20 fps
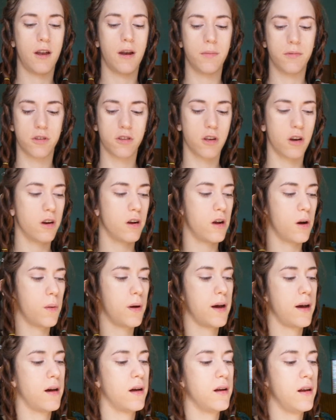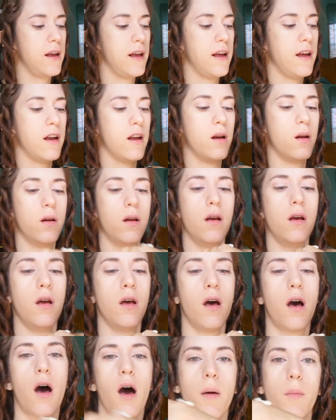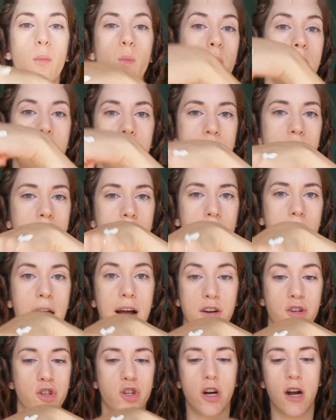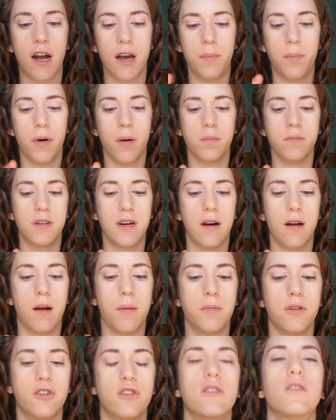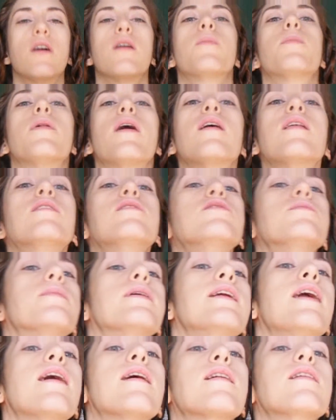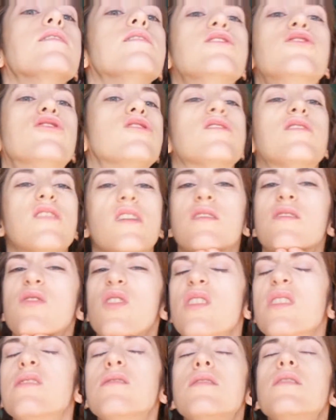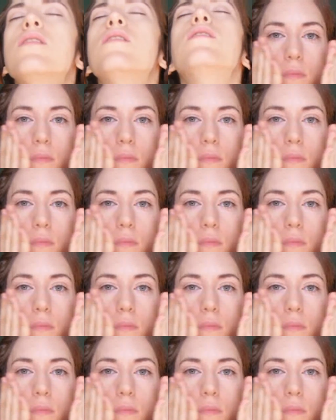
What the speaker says: I'm just going to go ahead and whatever extra I pumped out, I'm just going to apply that to my neck. It's just sunscreen.